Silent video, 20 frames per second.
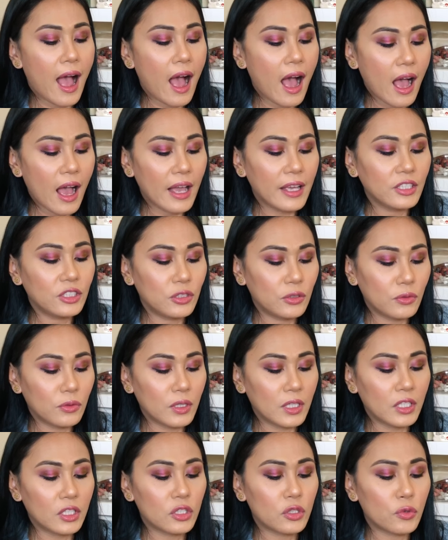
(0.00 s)
Eye
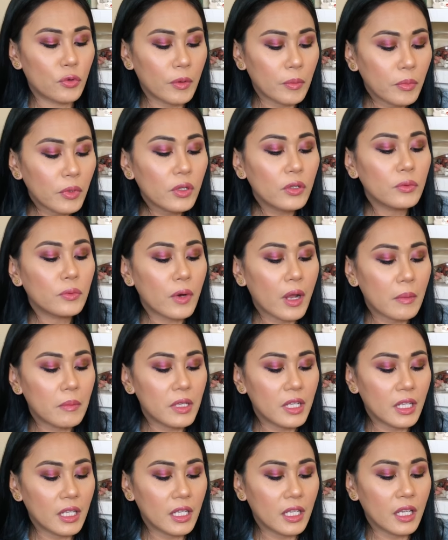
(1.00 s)
Duty Triple
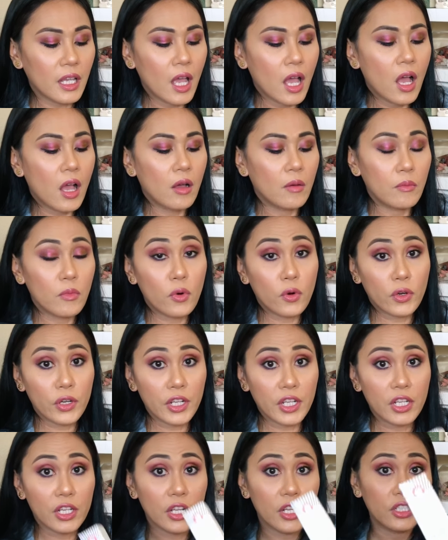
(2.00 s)
Remedy
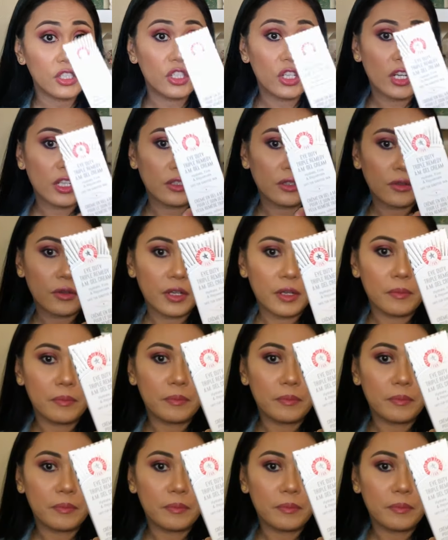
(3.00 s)
Morning Gel Cream.